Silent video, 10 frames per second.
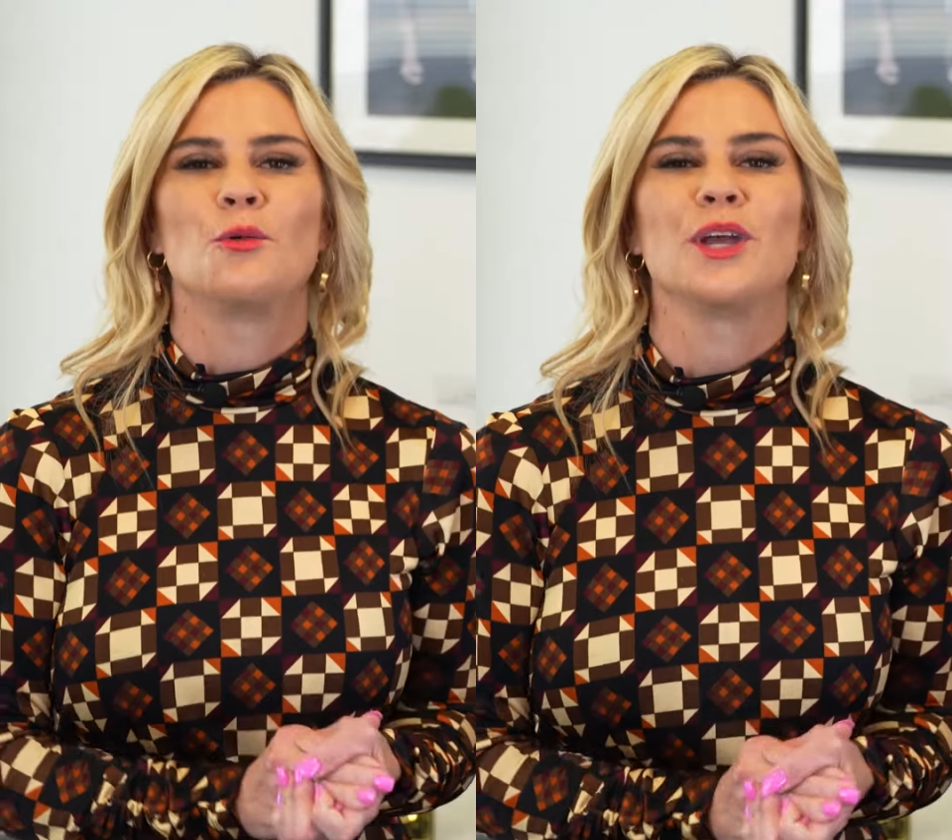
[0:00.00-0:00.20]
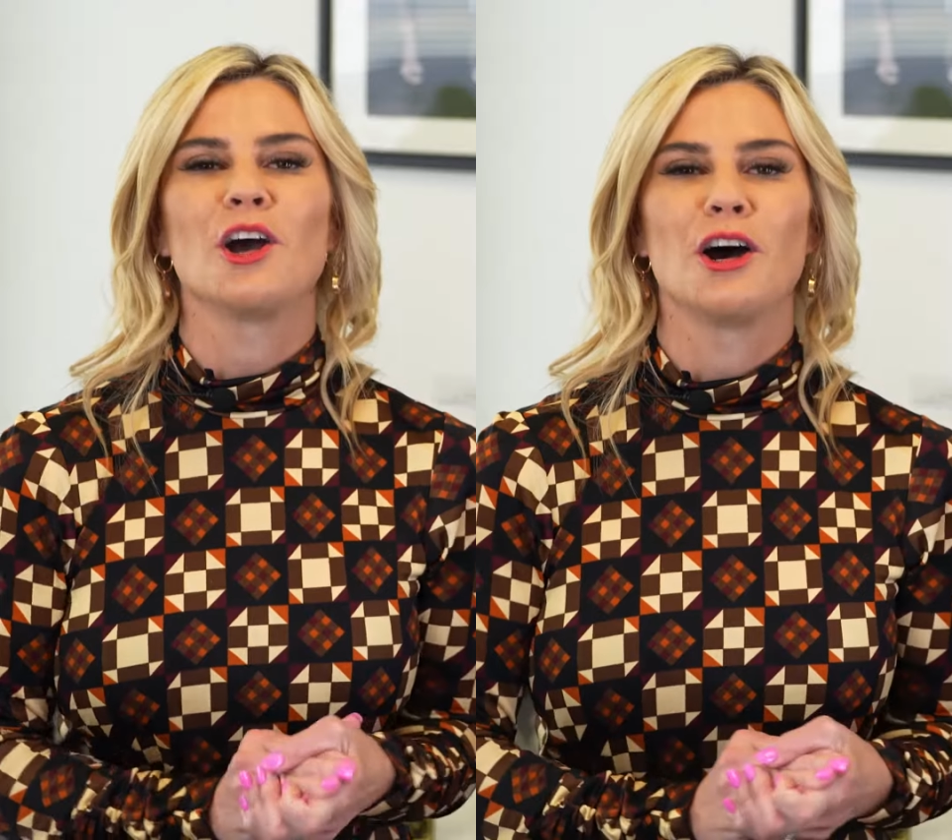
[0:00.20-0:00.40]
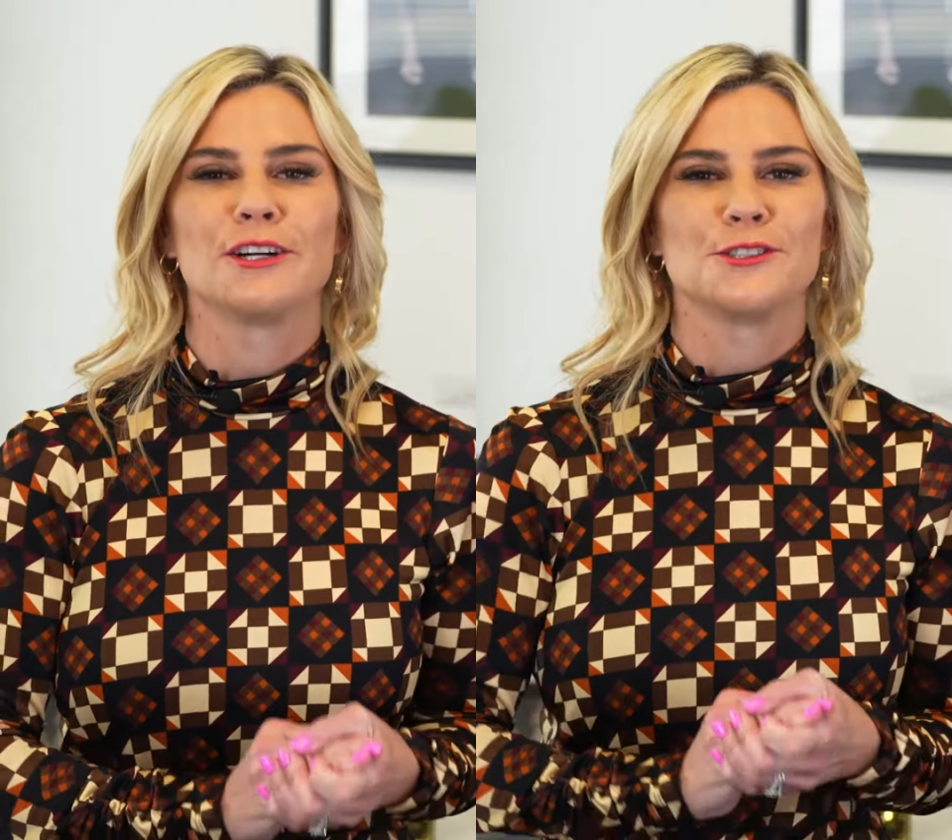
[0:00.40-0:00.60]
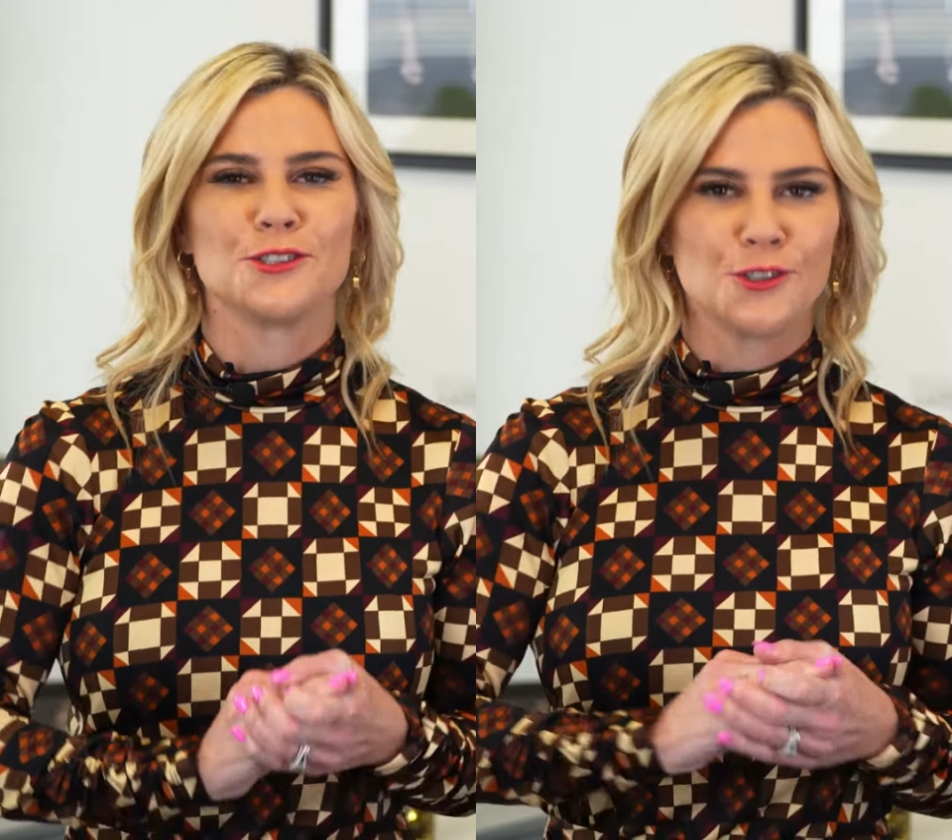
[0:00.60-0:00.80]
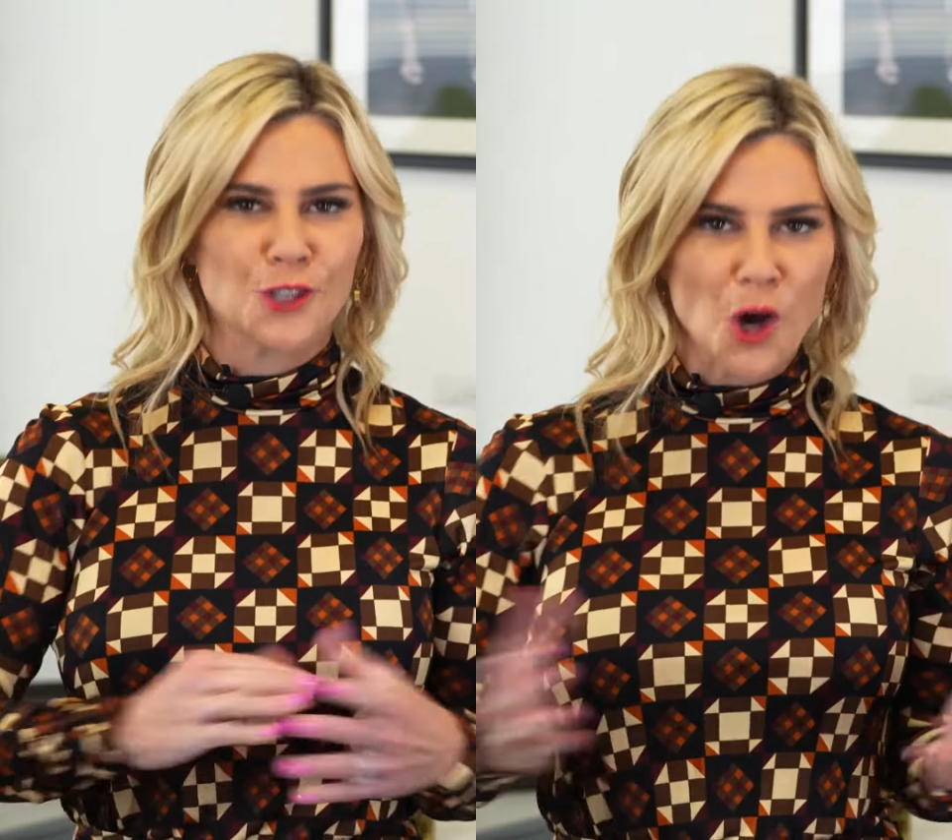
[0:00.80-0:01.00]
We are
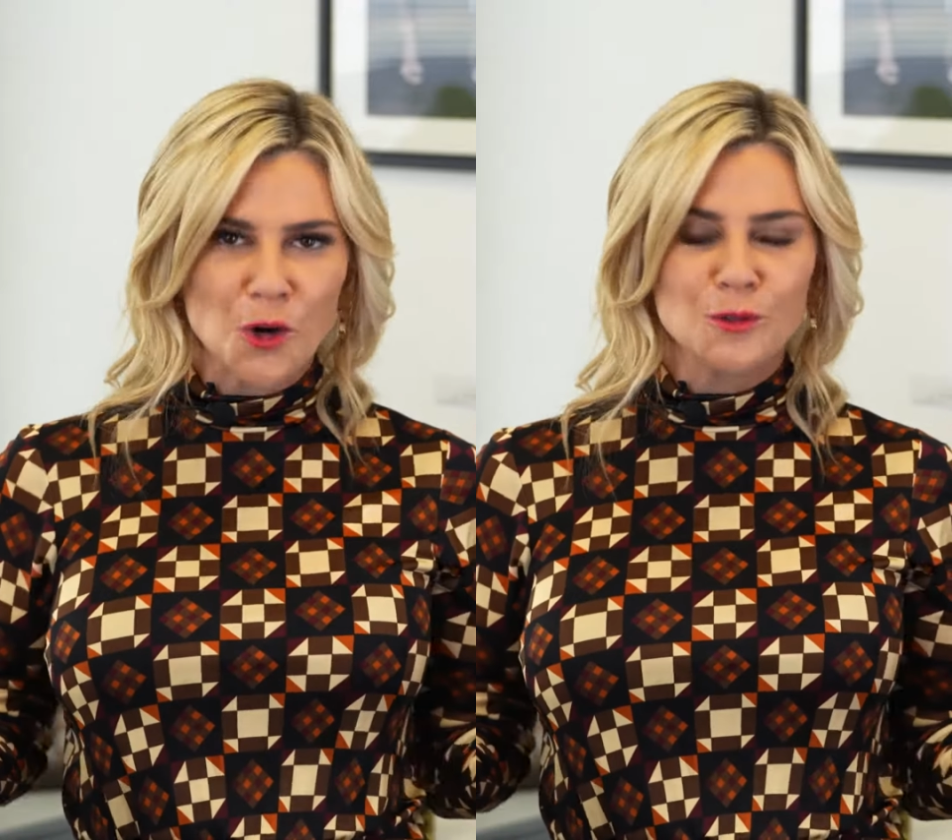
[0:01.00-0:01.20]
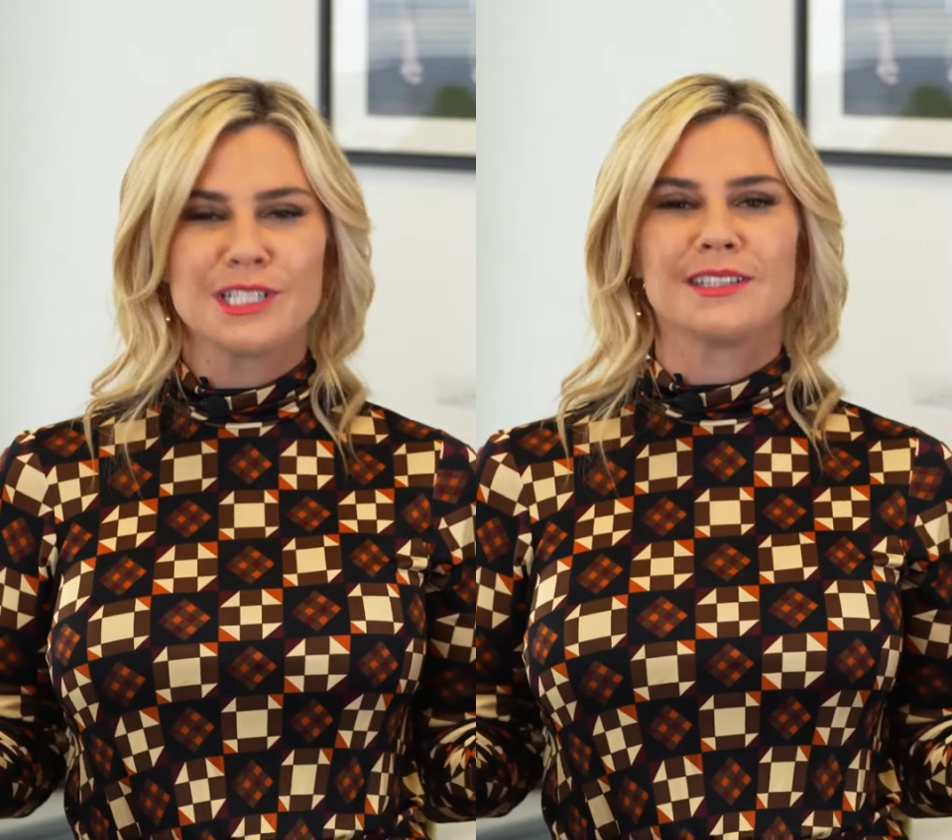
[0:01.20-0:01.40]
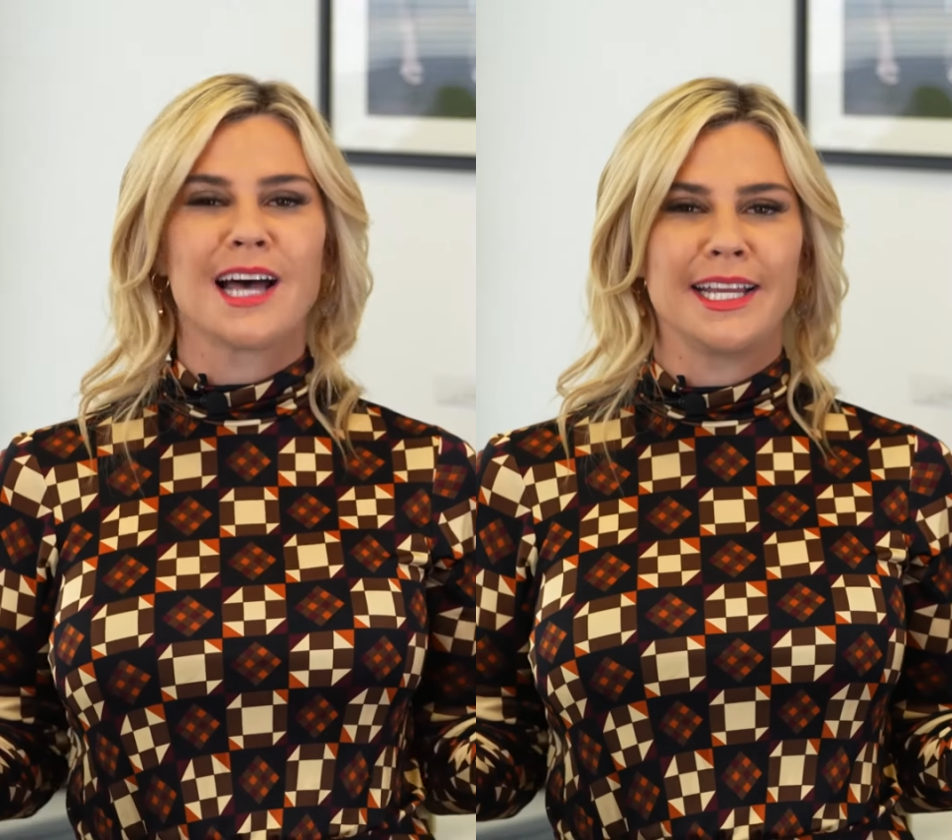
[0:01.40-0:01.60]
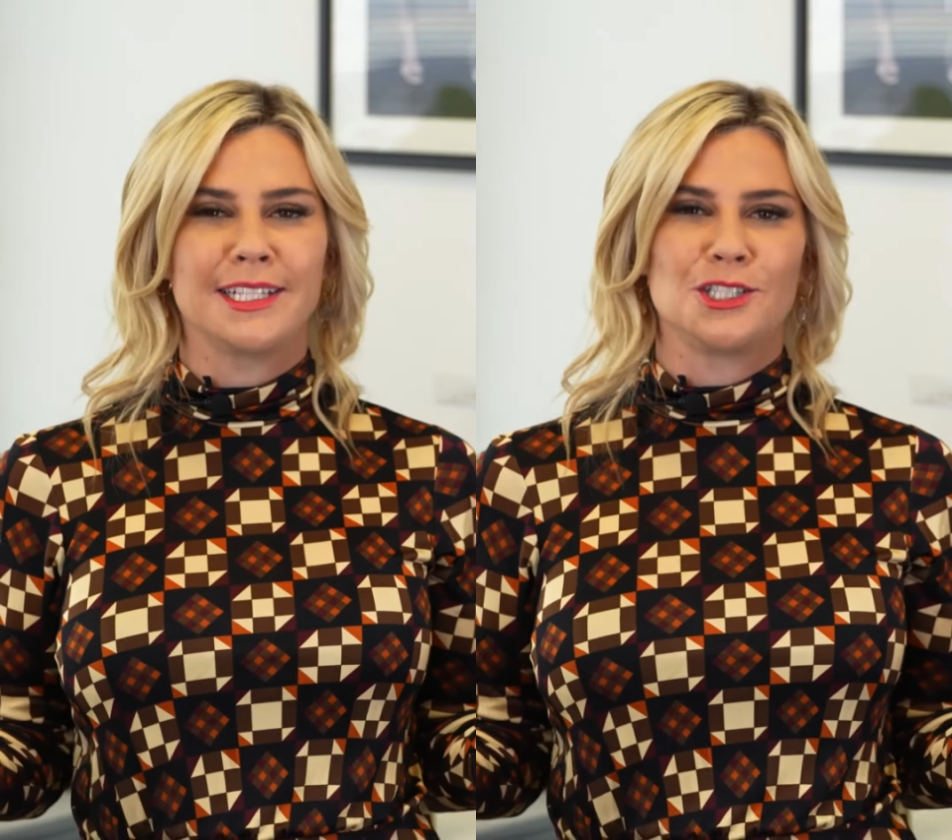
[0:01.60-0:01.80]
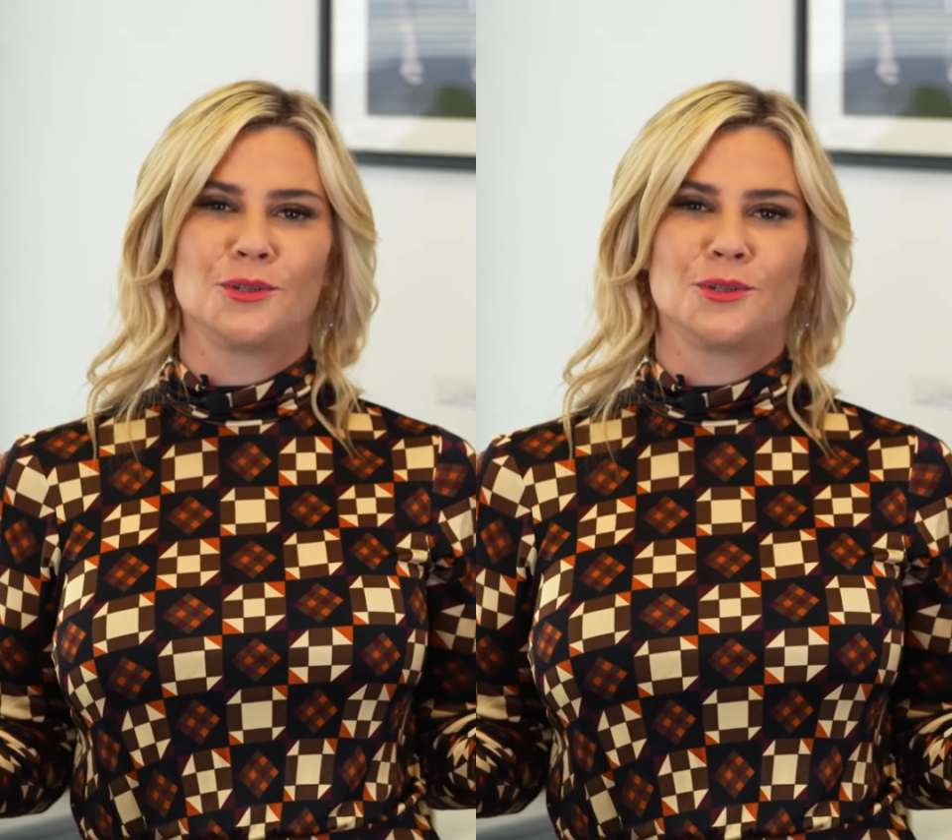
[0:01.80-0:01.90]
so delighted